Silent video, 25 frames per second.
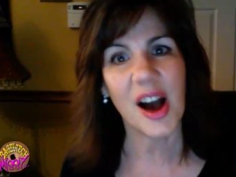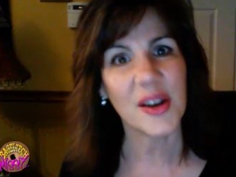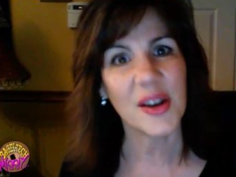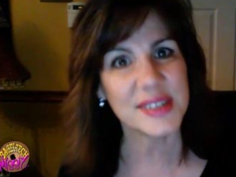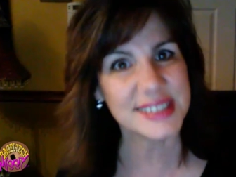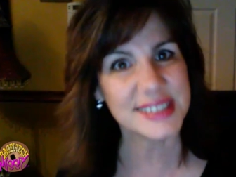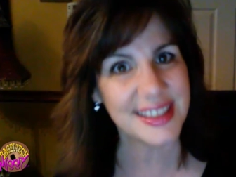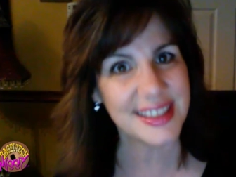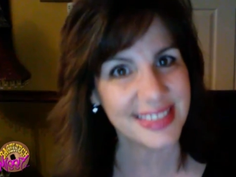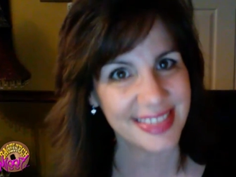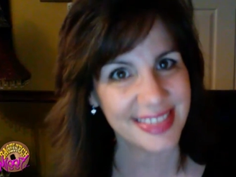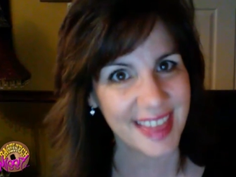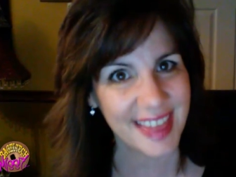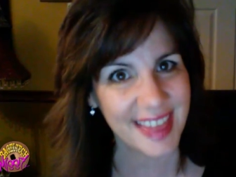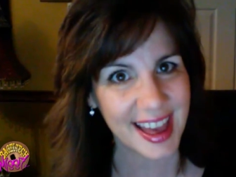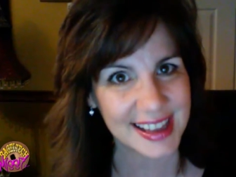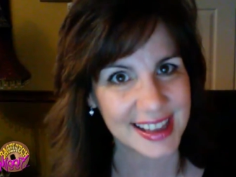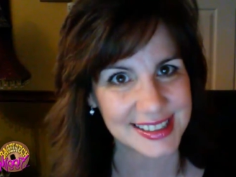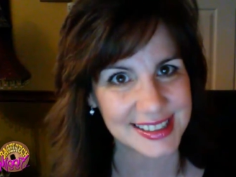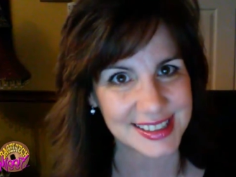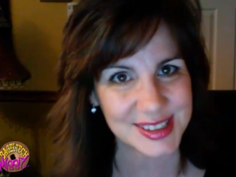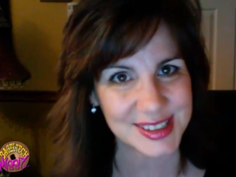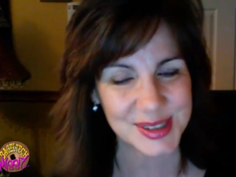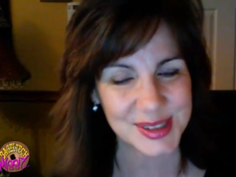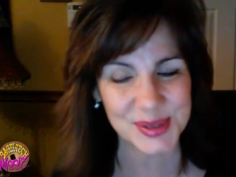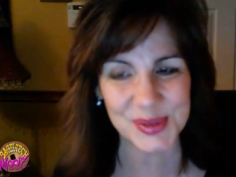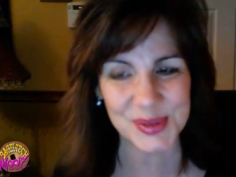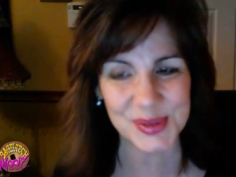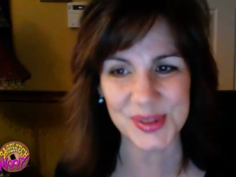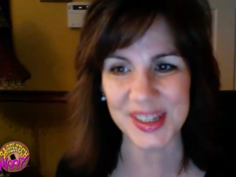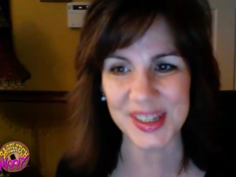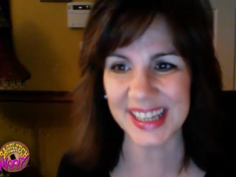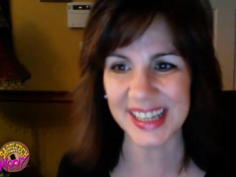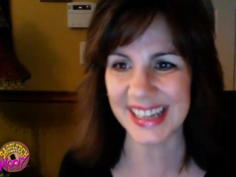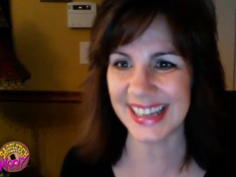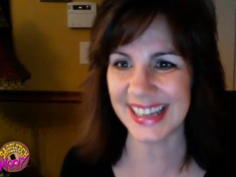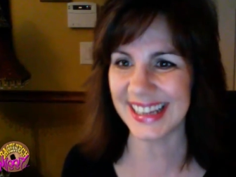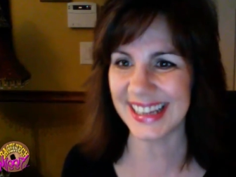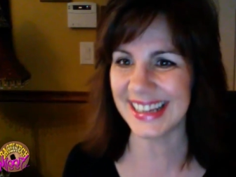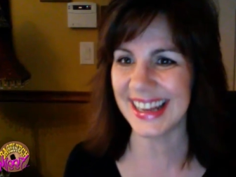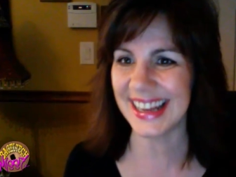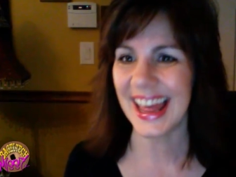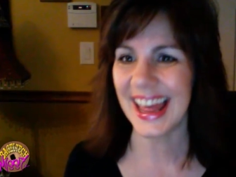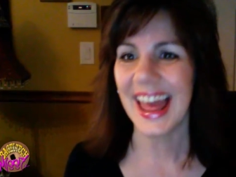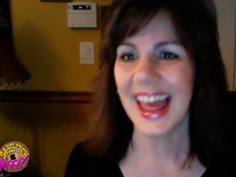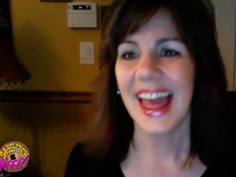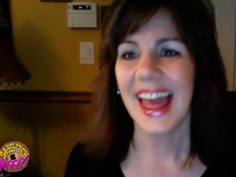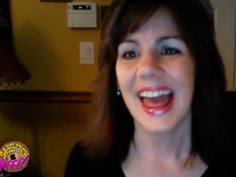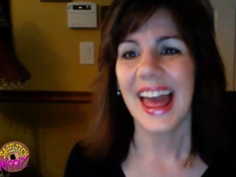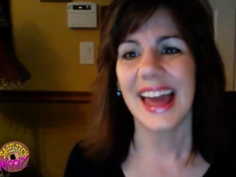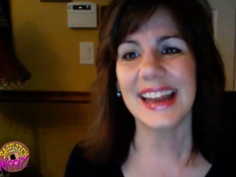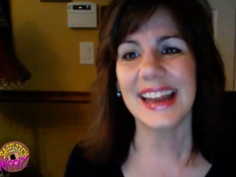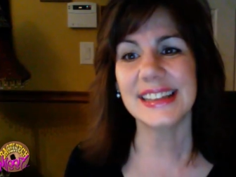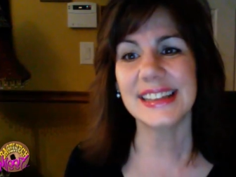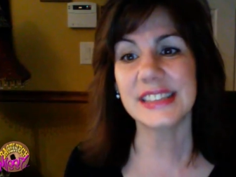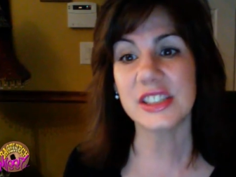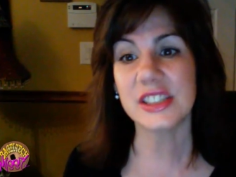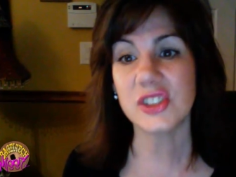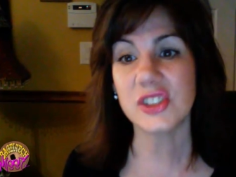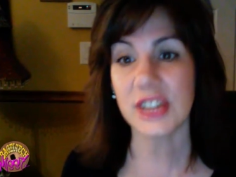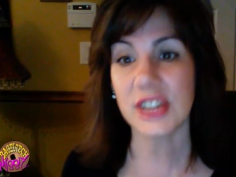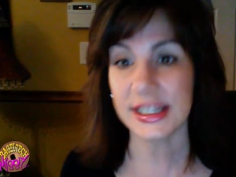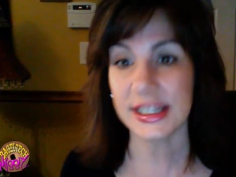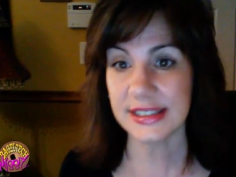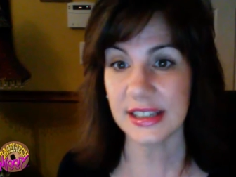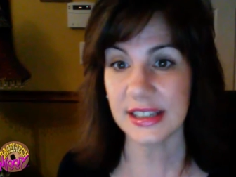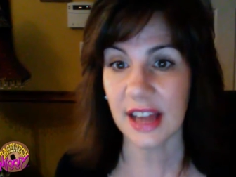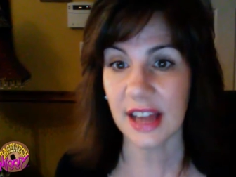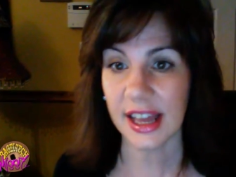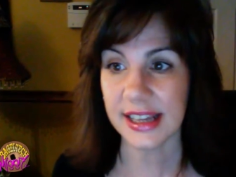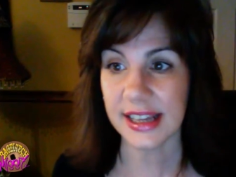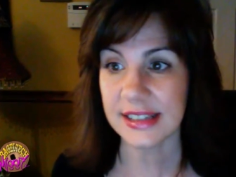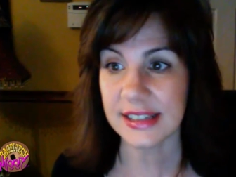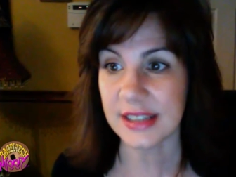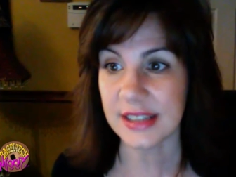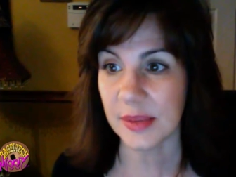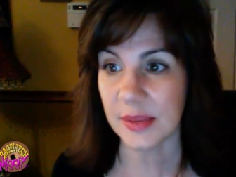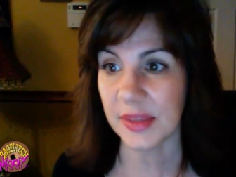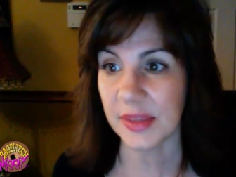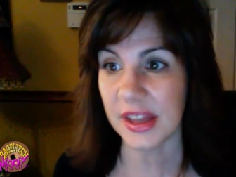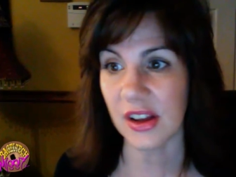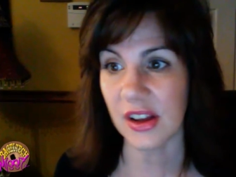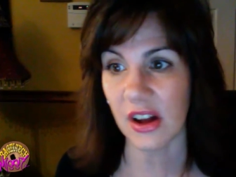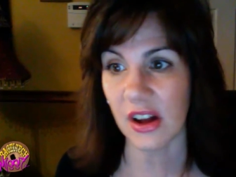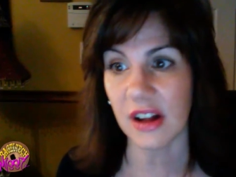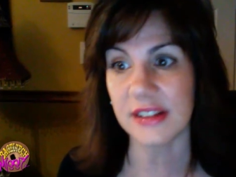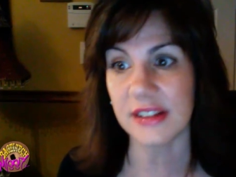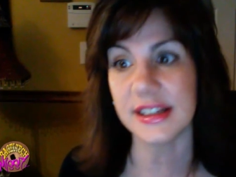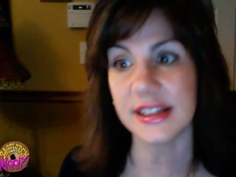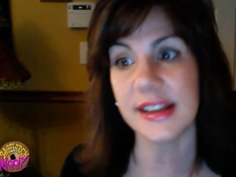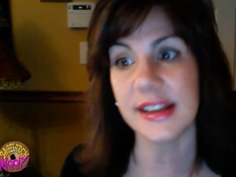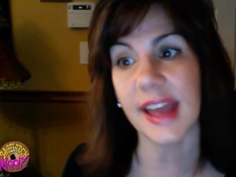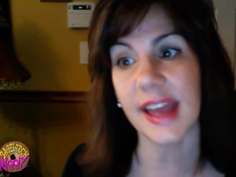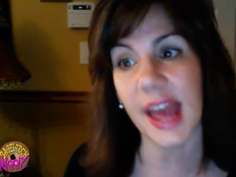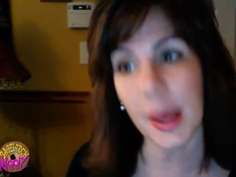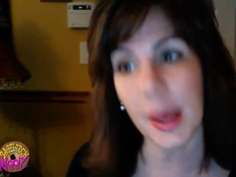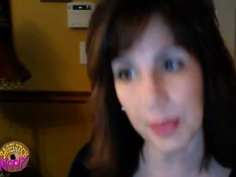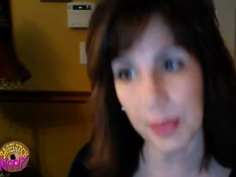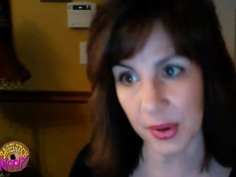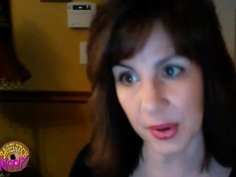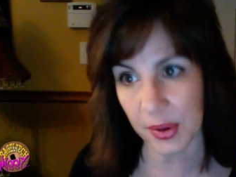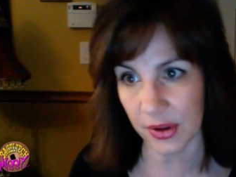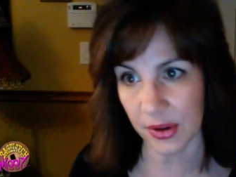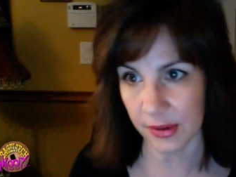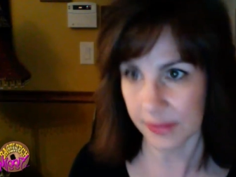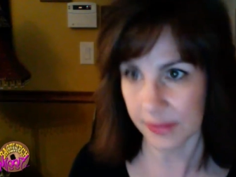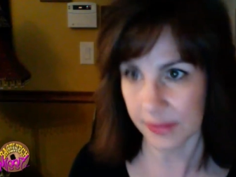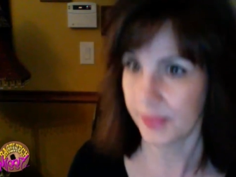Wasn't that sweet? And I suggested I get something called an apple.